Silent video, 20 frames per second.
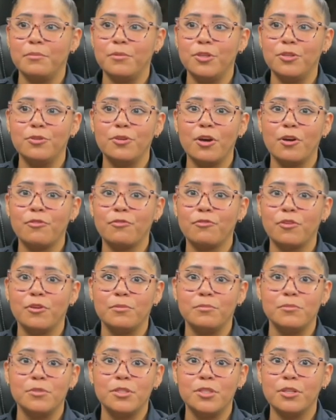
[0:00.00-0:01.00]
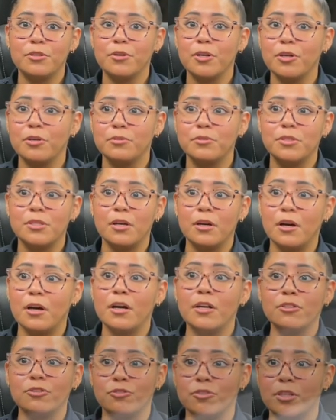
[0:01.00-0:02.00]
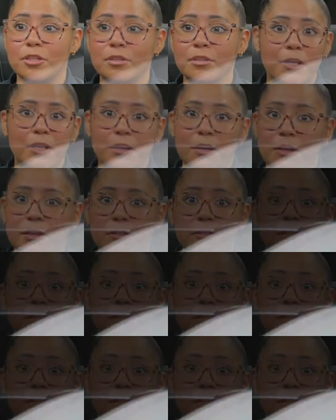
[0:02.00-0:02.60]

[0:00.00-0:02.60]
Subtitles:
you go from 0 to 100 in